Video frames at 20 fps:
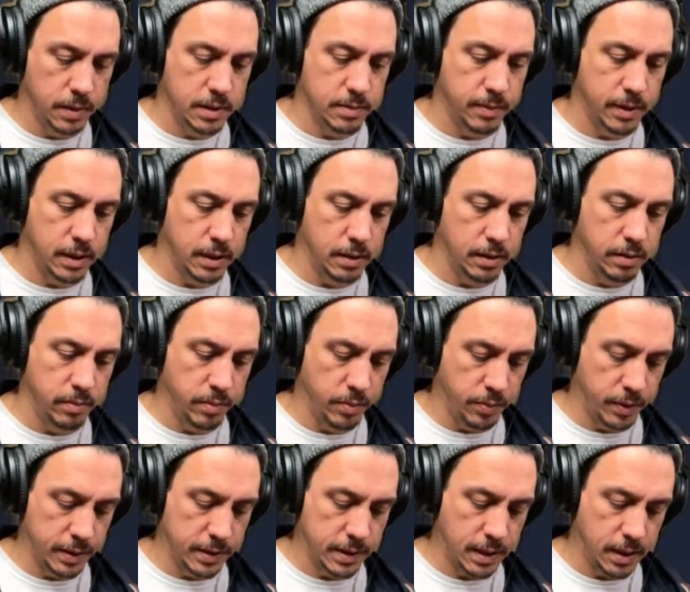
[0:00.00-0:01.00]
Let's make it a little bit
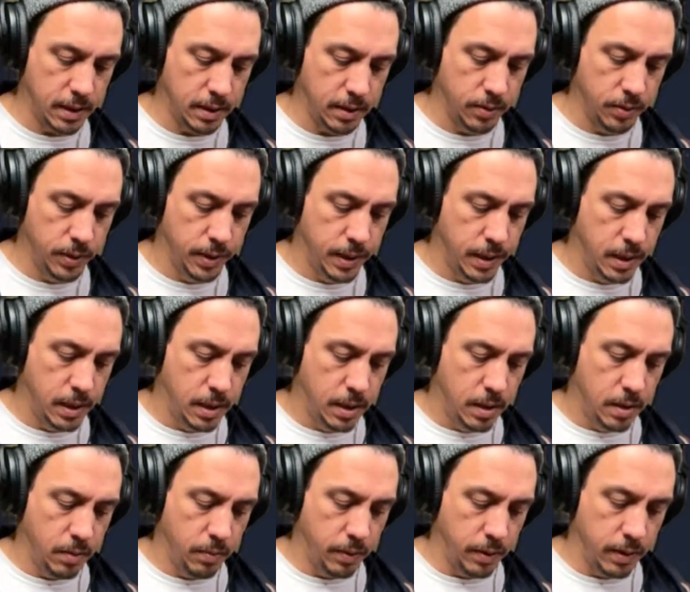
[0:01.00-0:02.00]
more exciting
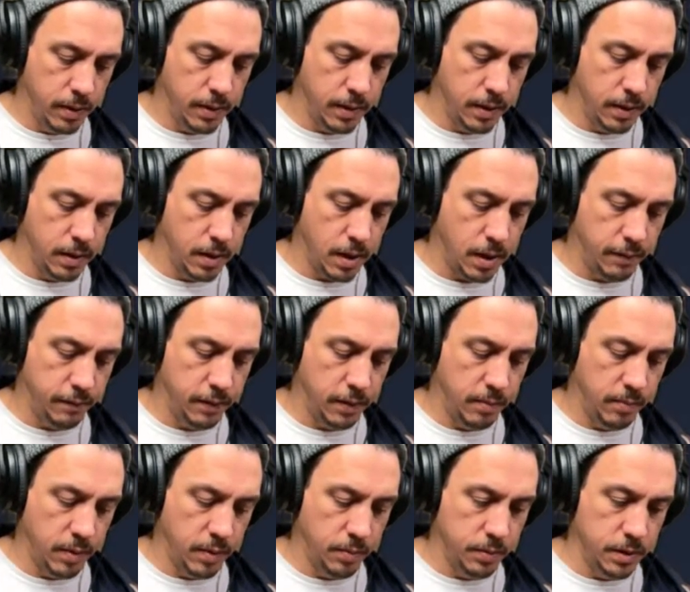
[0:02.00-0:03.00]
with coffee
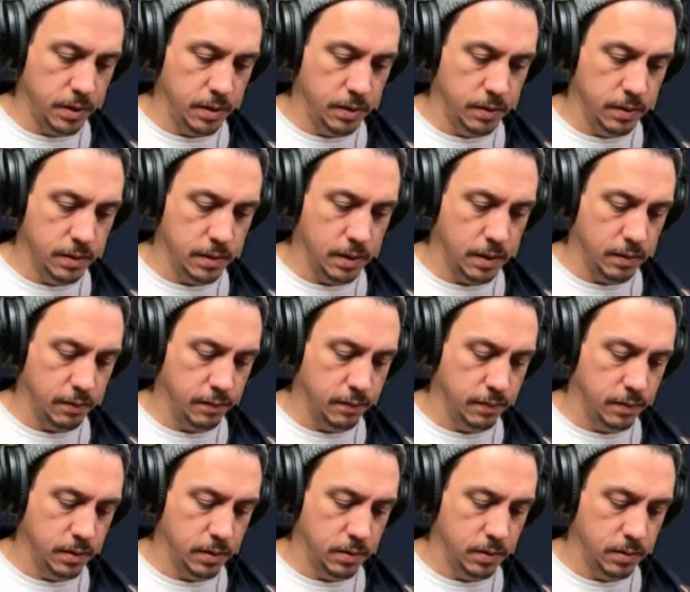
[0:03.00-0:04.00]
emoji and
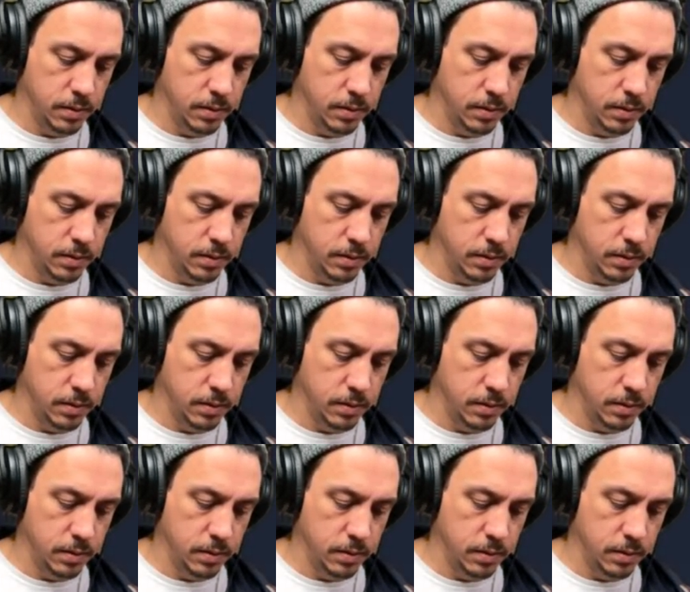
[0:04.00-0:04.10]
stuff.